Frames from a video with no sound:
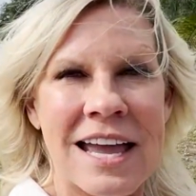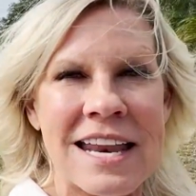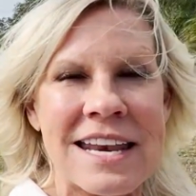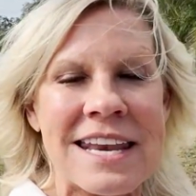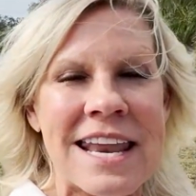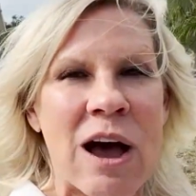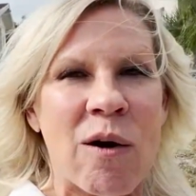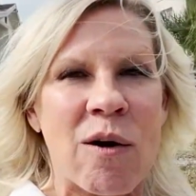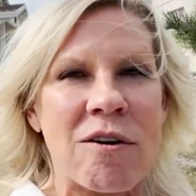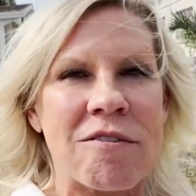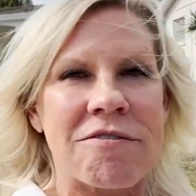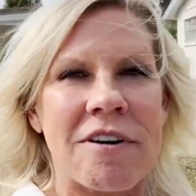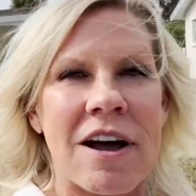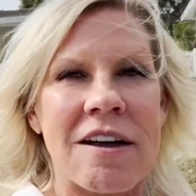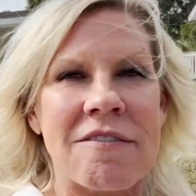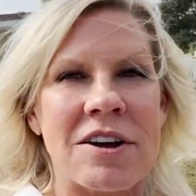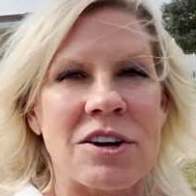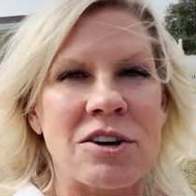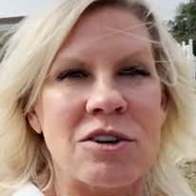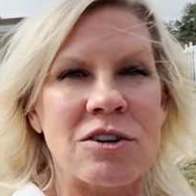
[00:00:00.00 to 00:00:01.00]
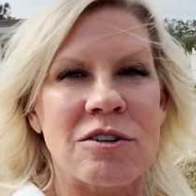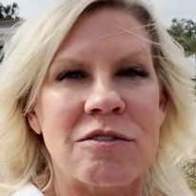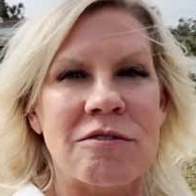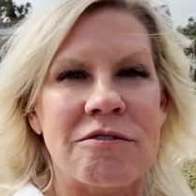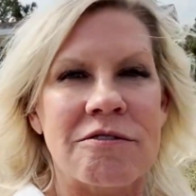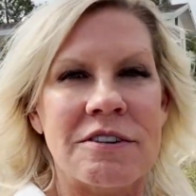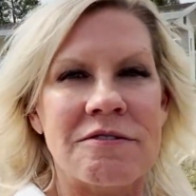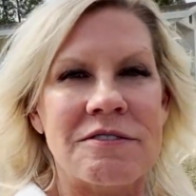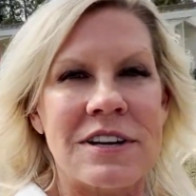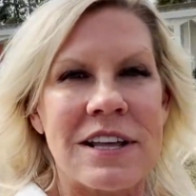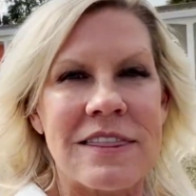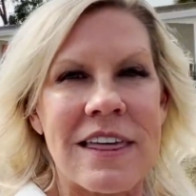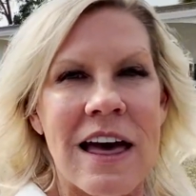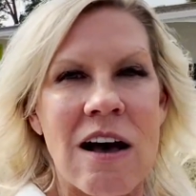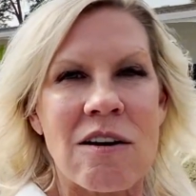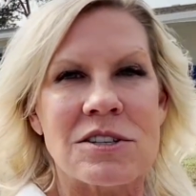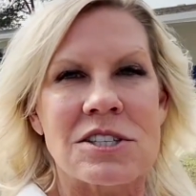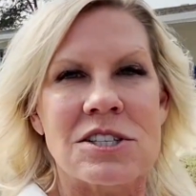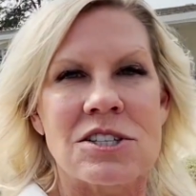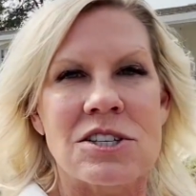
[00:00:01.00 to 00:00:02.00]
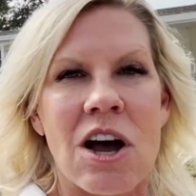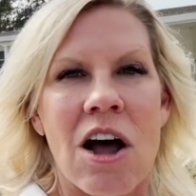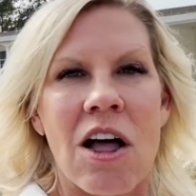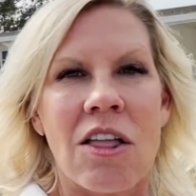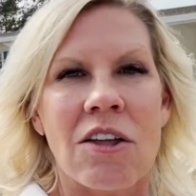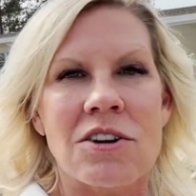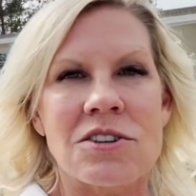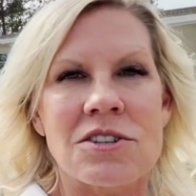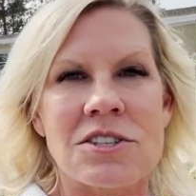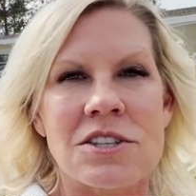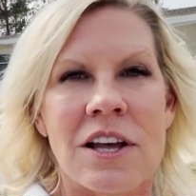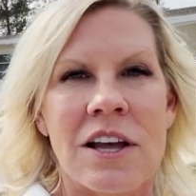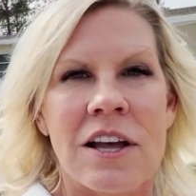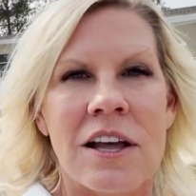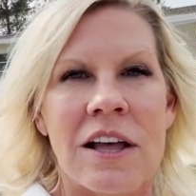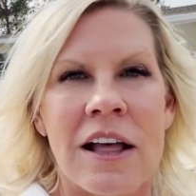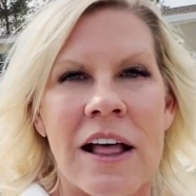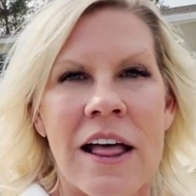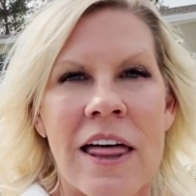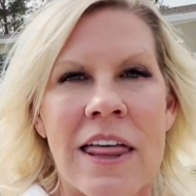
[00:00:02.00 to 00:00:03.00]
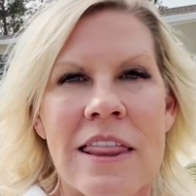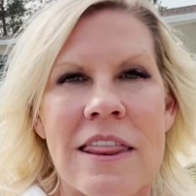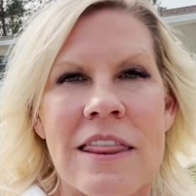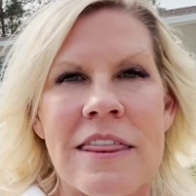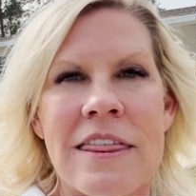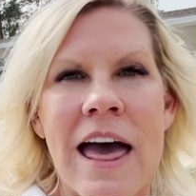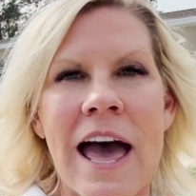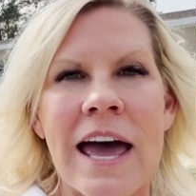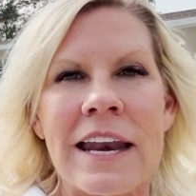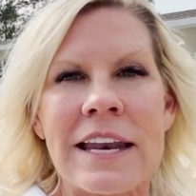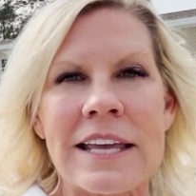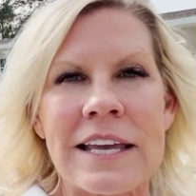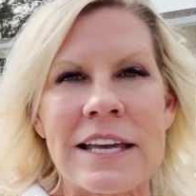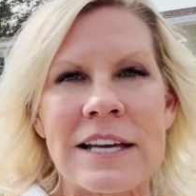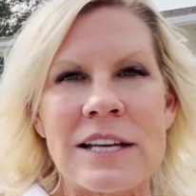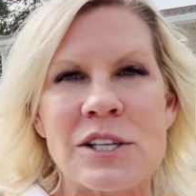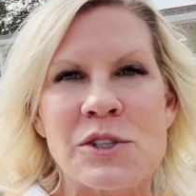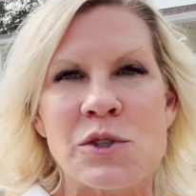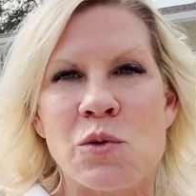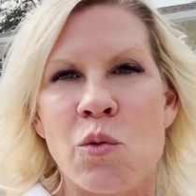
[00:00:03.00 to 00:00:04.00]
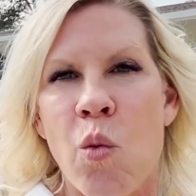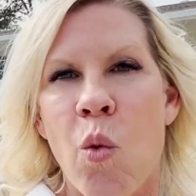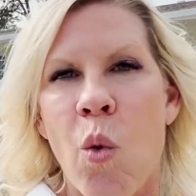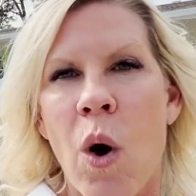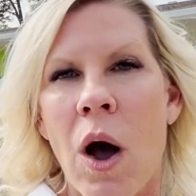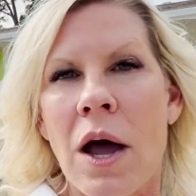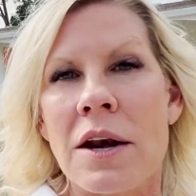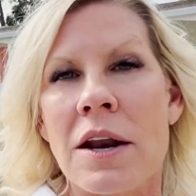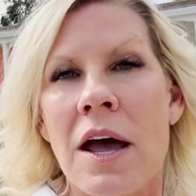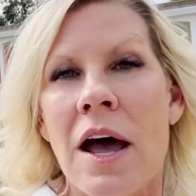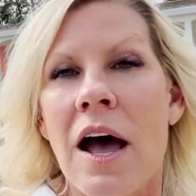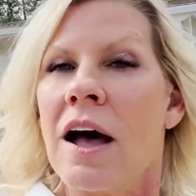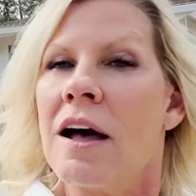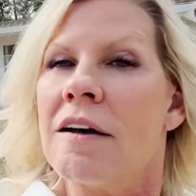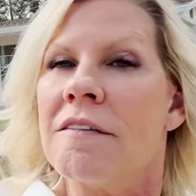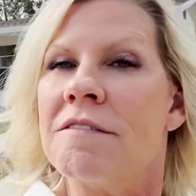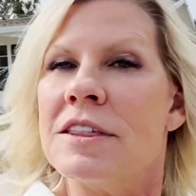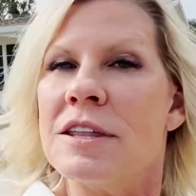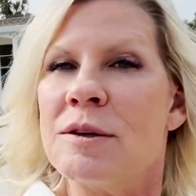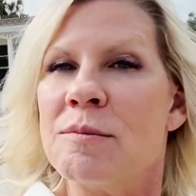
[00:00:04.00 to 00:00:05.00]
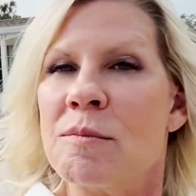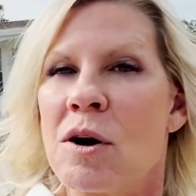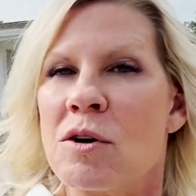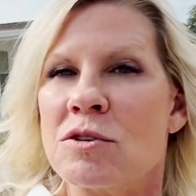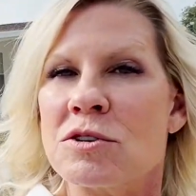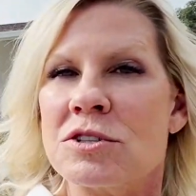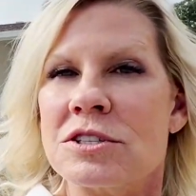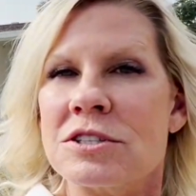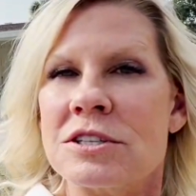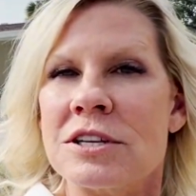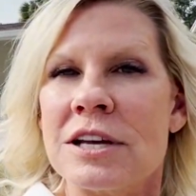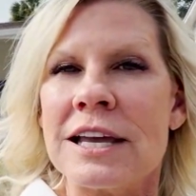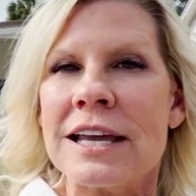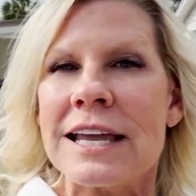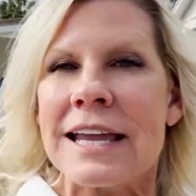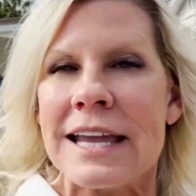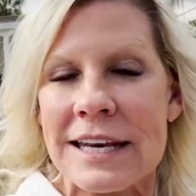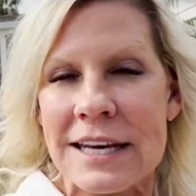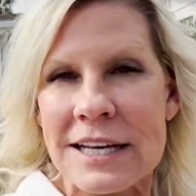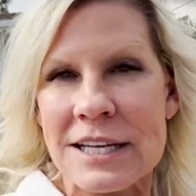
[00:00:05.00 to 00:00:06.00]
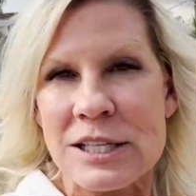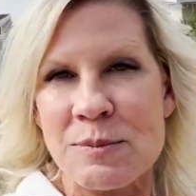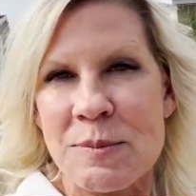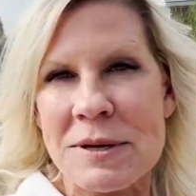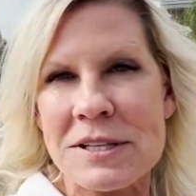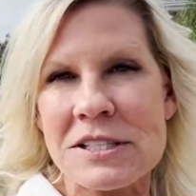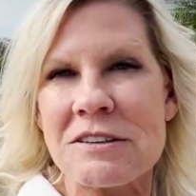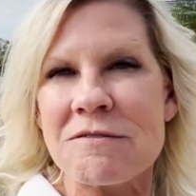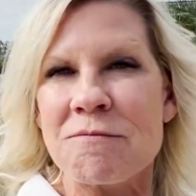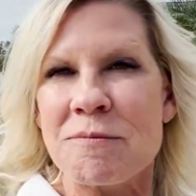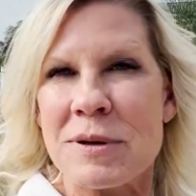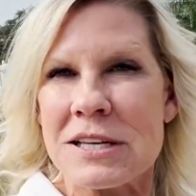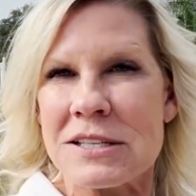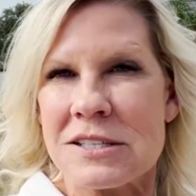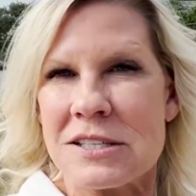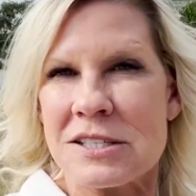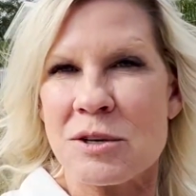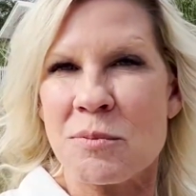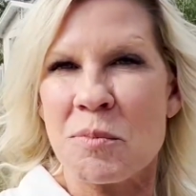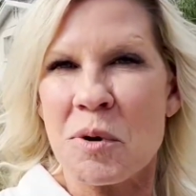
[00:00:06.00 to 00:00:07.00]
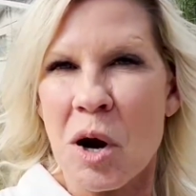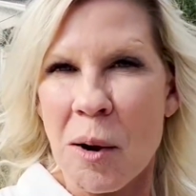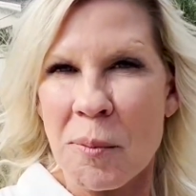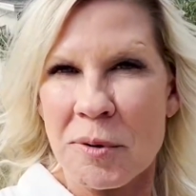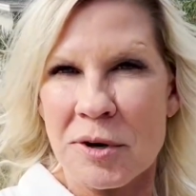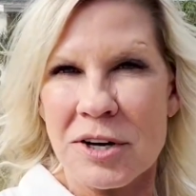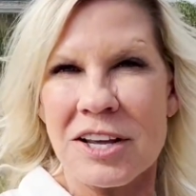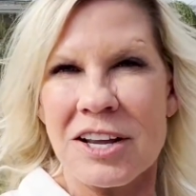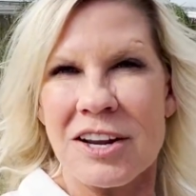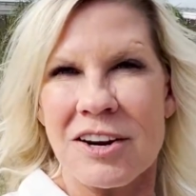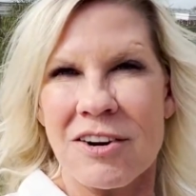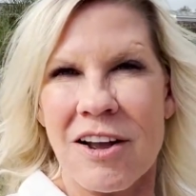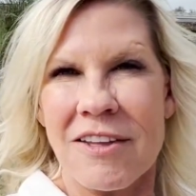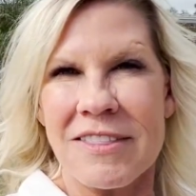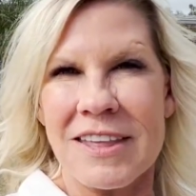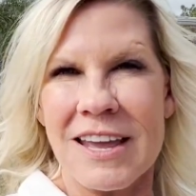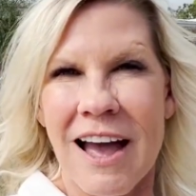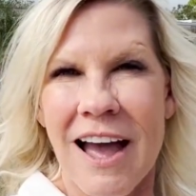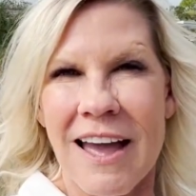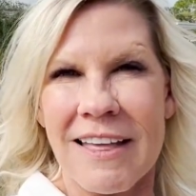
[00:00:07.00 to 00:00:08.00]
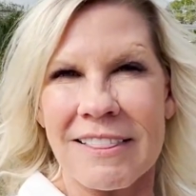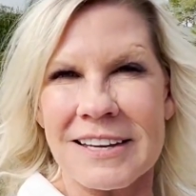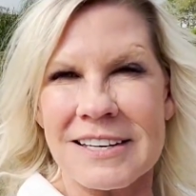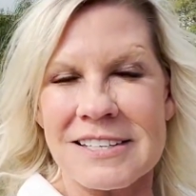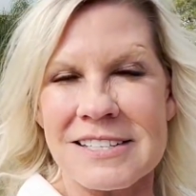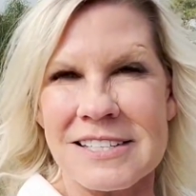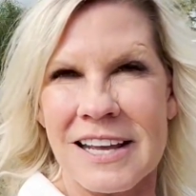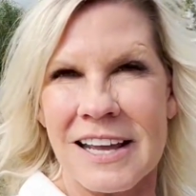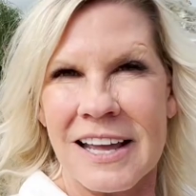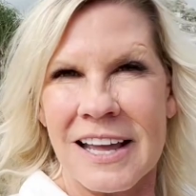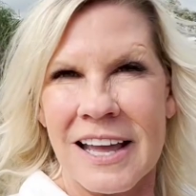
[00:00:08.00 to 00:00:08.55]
Now at $550,000, that is one of the most inexpensive pieces of property here on the island.